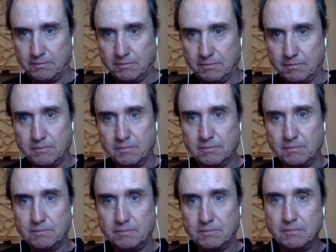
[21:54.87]

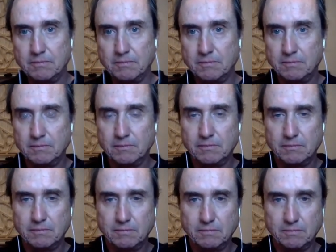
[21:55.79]

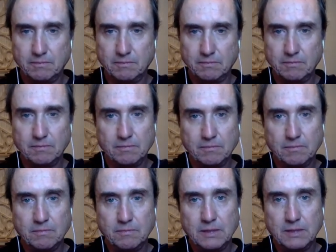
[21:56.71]

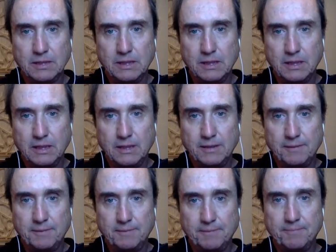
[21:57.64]

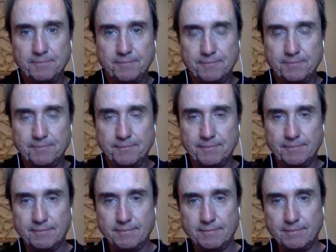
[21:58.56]

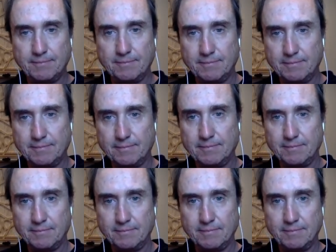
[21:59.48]

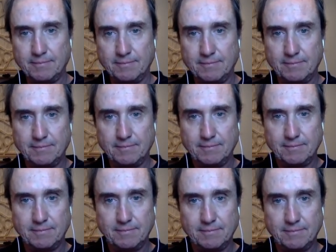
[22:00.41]

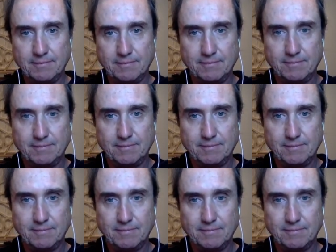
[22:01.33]

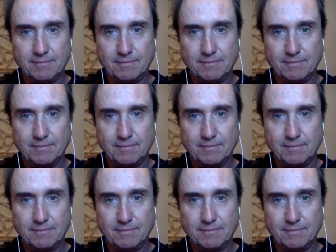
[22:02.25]
[no speech]